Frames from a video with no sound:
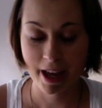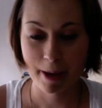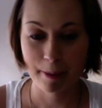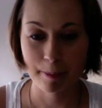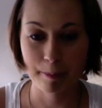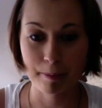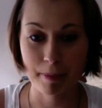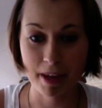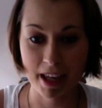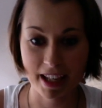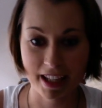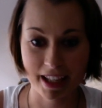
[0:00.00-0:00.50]

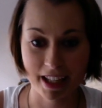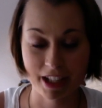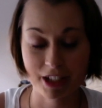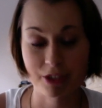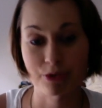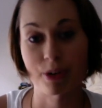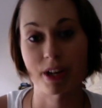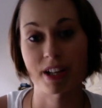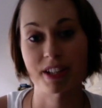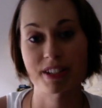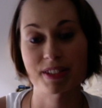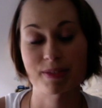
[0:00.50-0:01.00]
make a
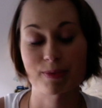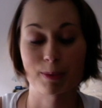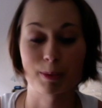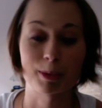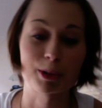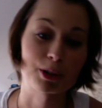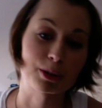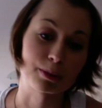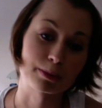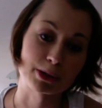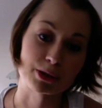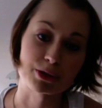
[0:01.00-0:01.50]
dress from a
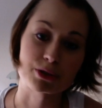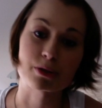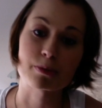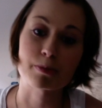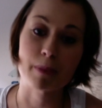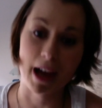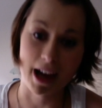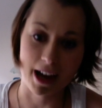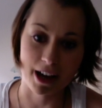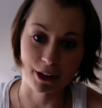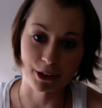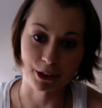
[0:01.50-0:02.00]
commercial
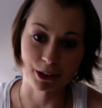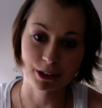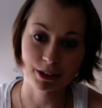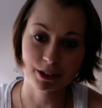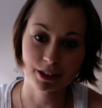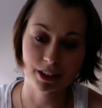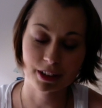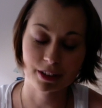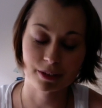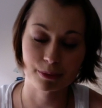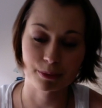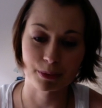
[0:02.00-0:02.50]

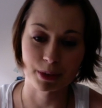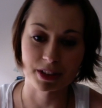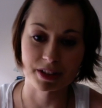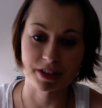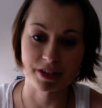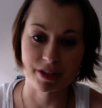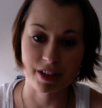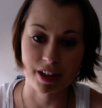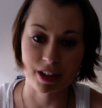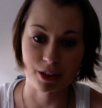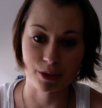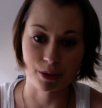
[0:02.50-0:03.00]
pattern,
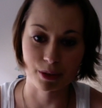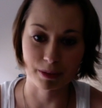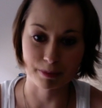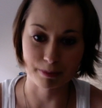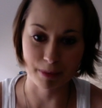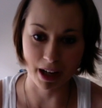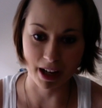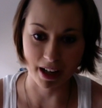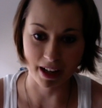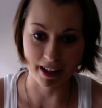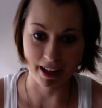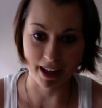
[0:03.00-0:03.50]
ones that you can
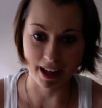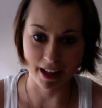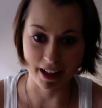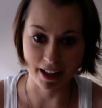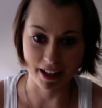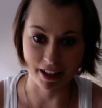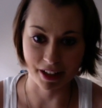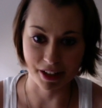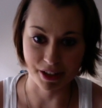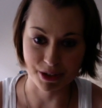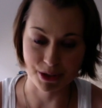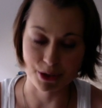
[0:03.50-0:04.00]
buy at
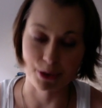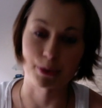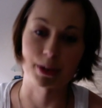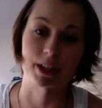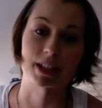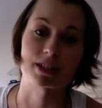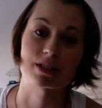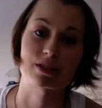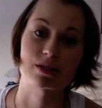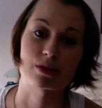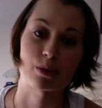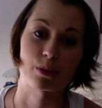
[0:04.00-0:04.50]
any sewing
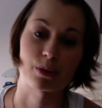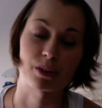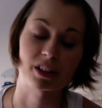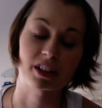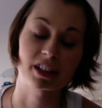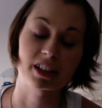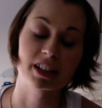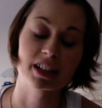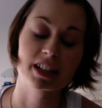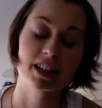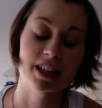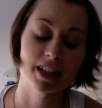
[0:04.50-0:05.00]
store.
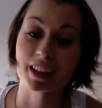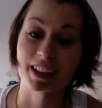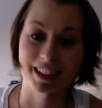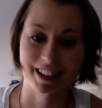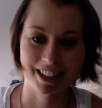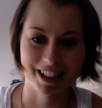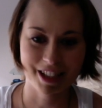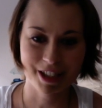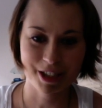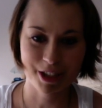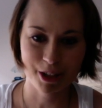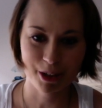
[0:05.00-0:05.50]

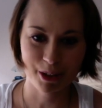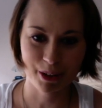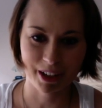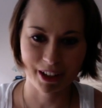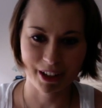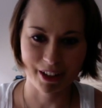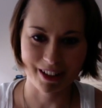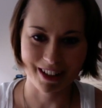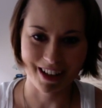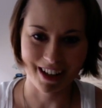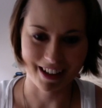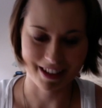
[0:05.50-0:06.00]
This year I
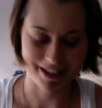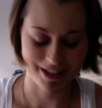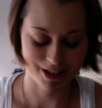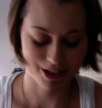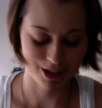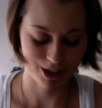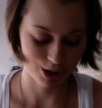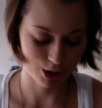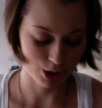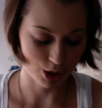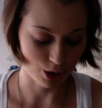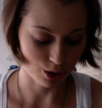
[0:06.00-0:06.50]
got asked
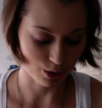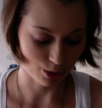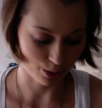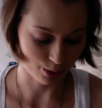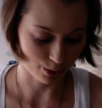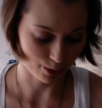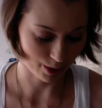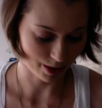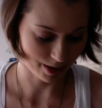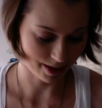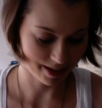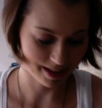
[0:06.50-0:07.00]
to
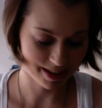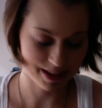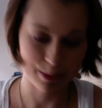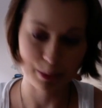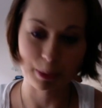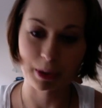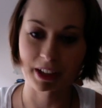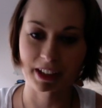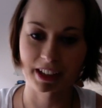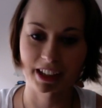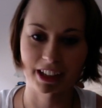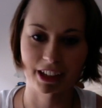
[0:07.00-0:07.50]
do this
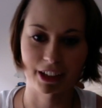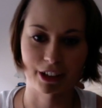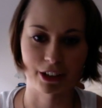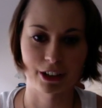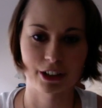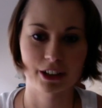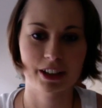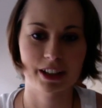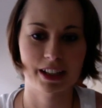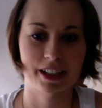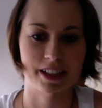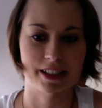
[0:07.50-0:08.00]
one
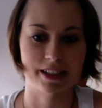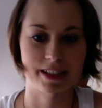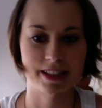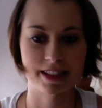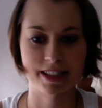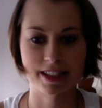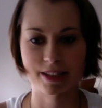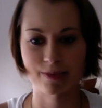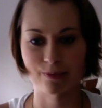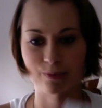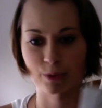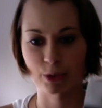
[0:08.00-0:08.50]
here.
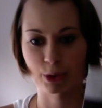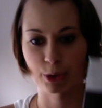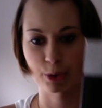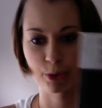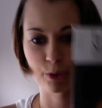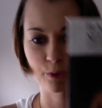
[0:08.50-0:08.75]
It's Vogue